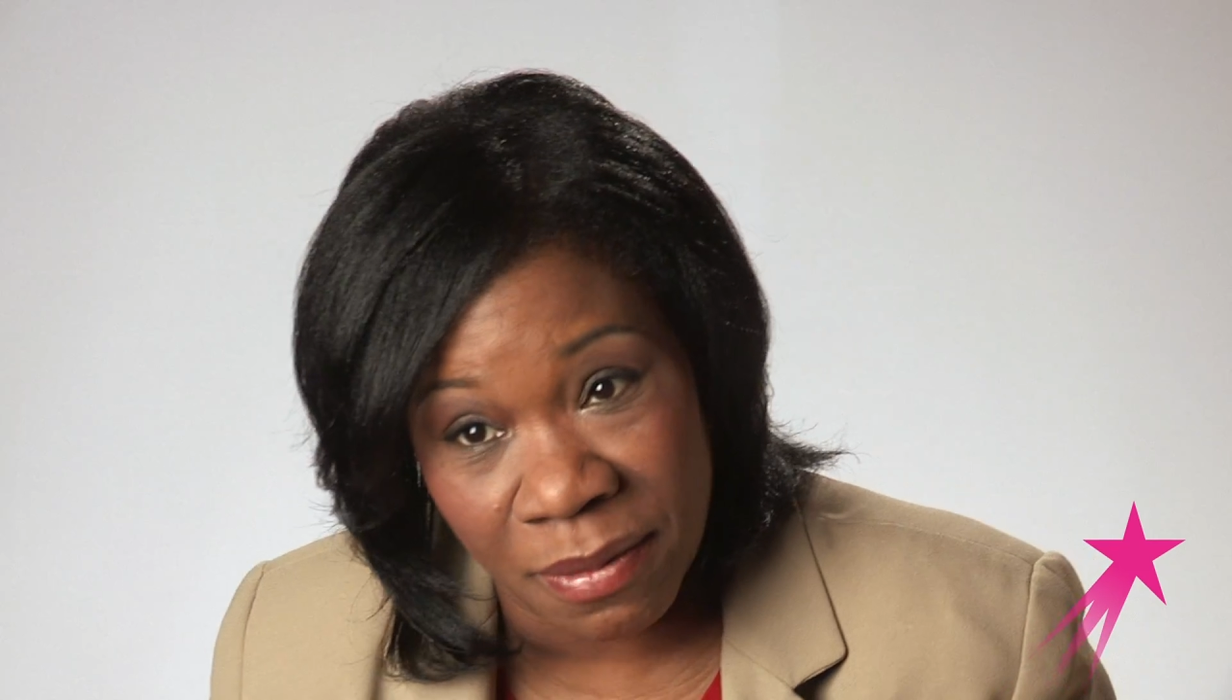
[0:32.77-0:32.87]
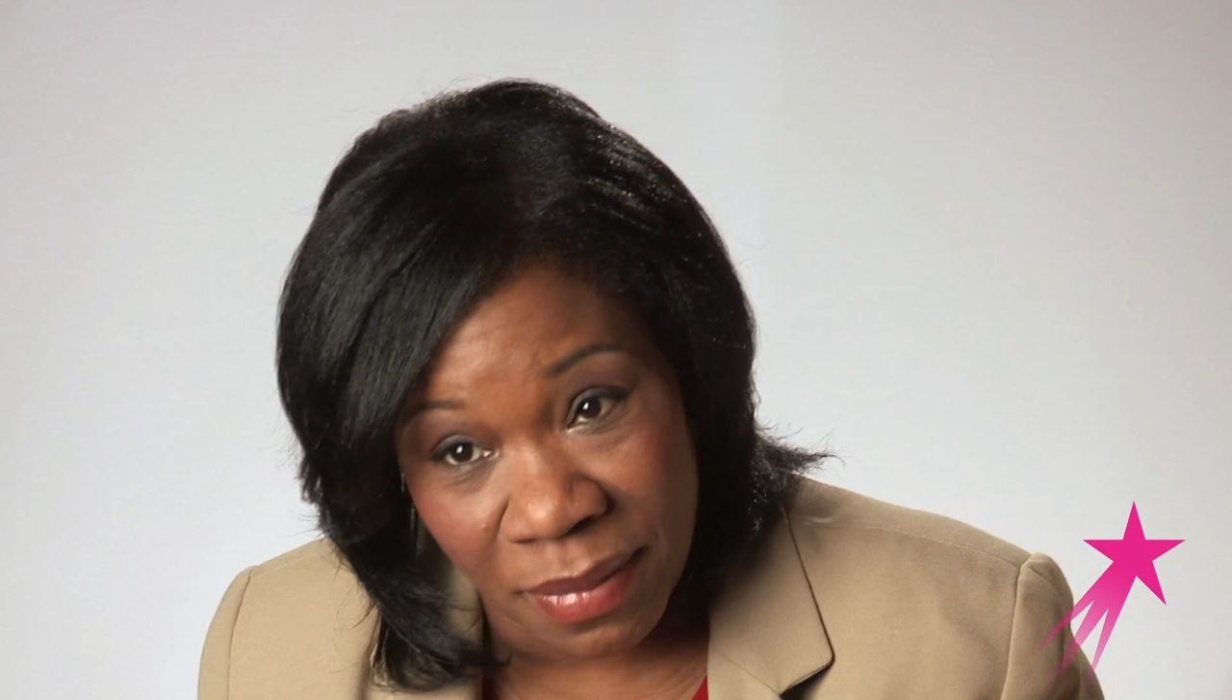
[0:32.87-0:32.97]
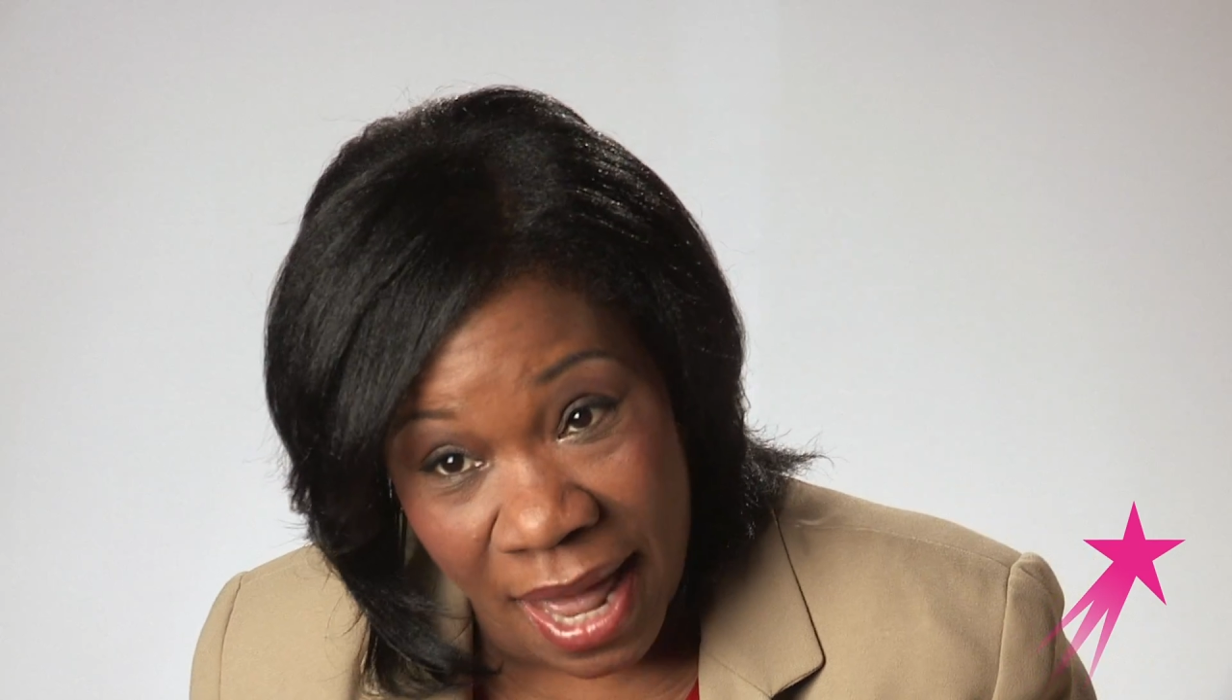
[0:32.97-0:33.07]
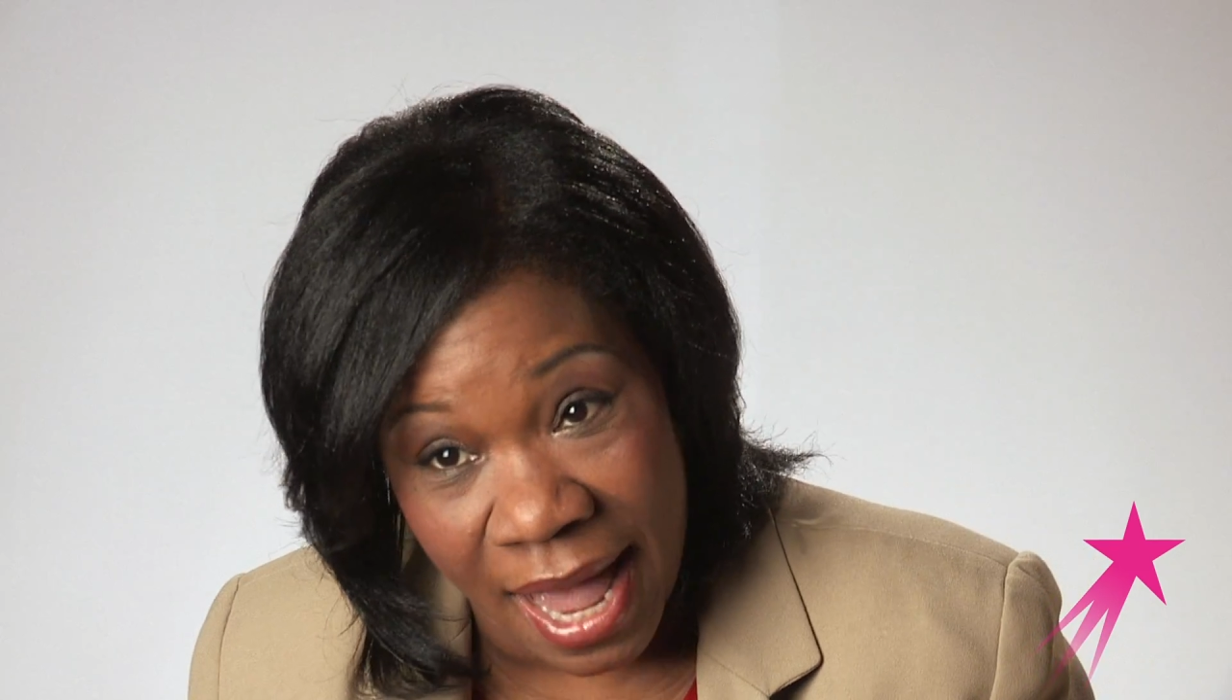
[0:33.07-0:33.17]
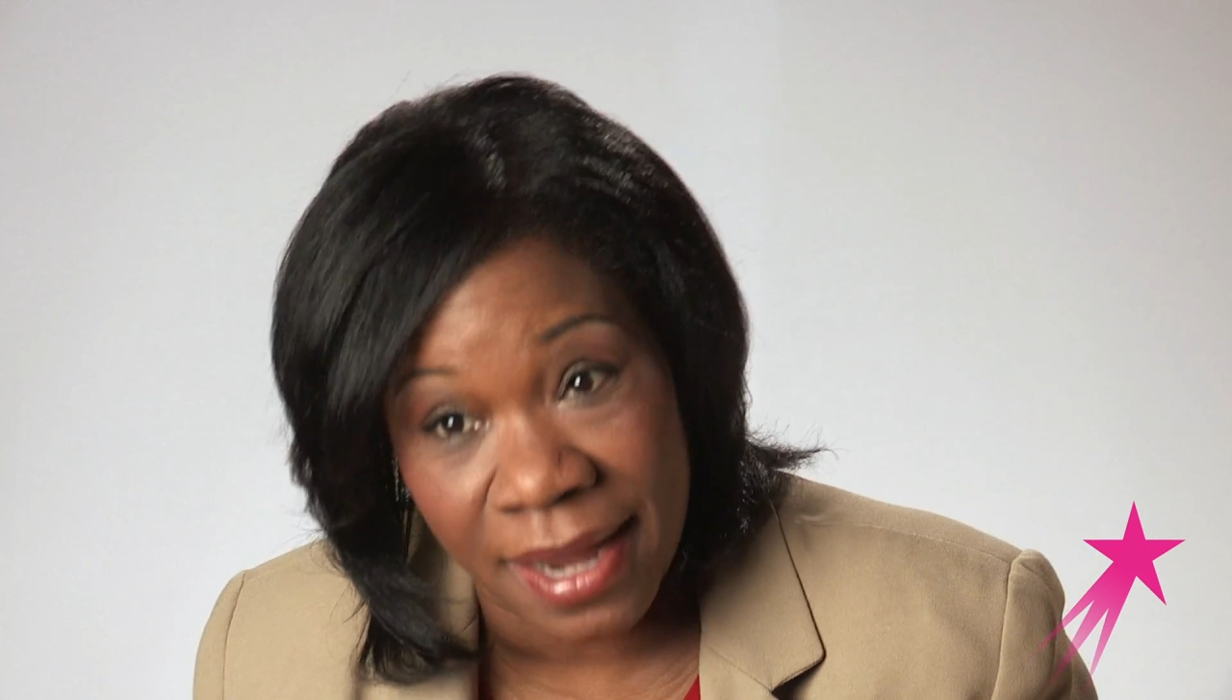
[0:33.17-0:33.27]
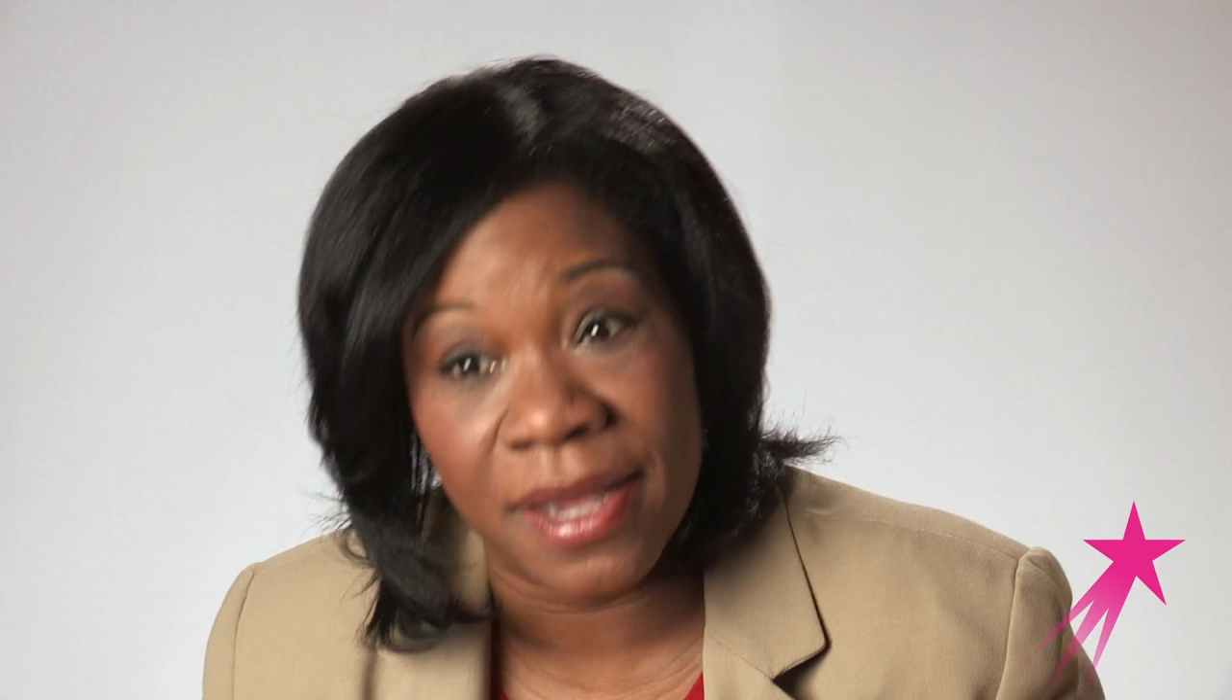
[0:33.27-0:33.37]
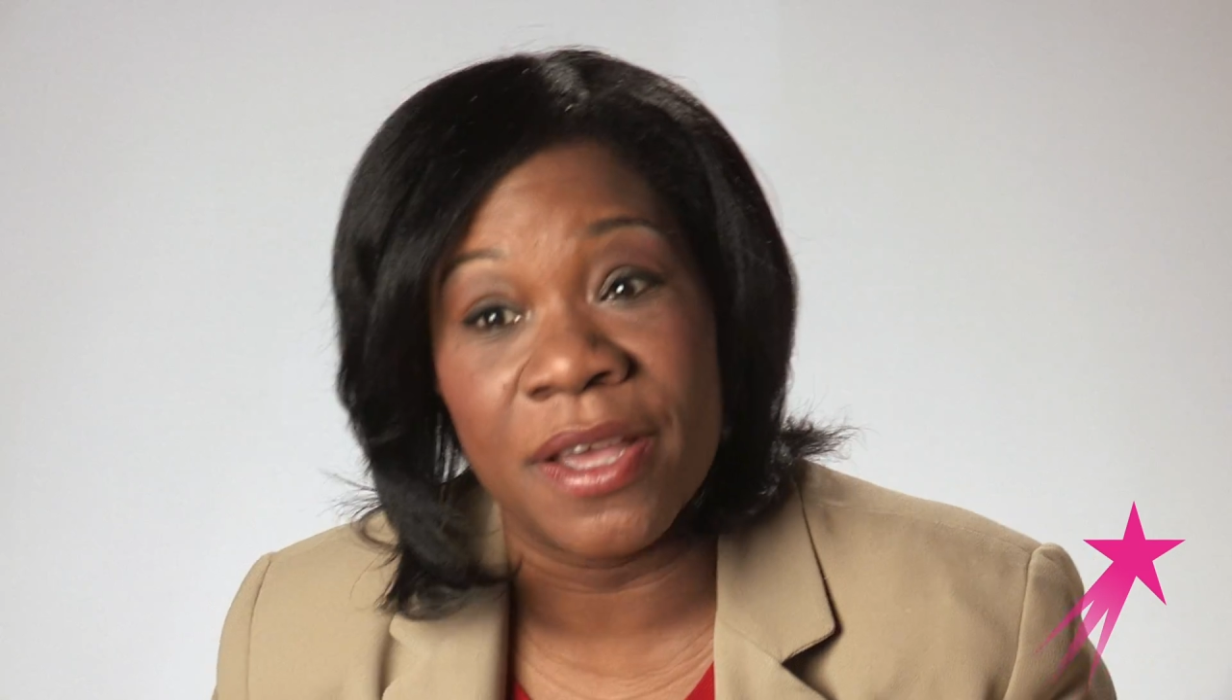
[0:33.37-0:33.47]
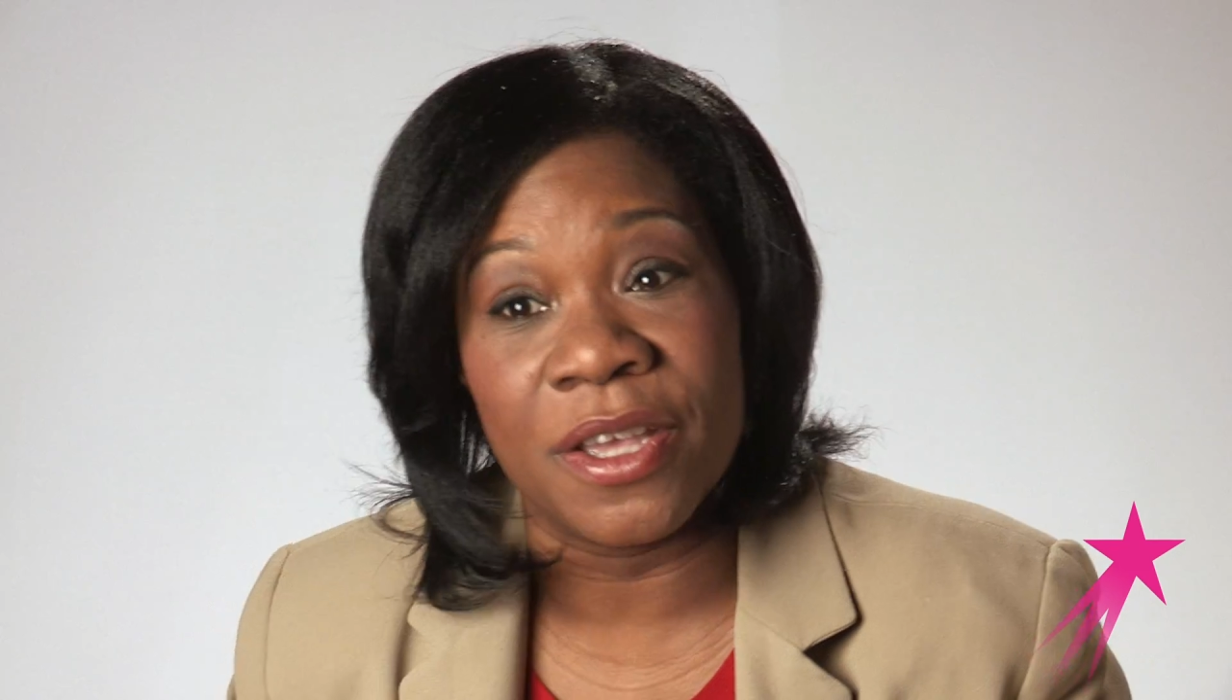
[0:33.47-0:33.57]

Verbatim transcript: black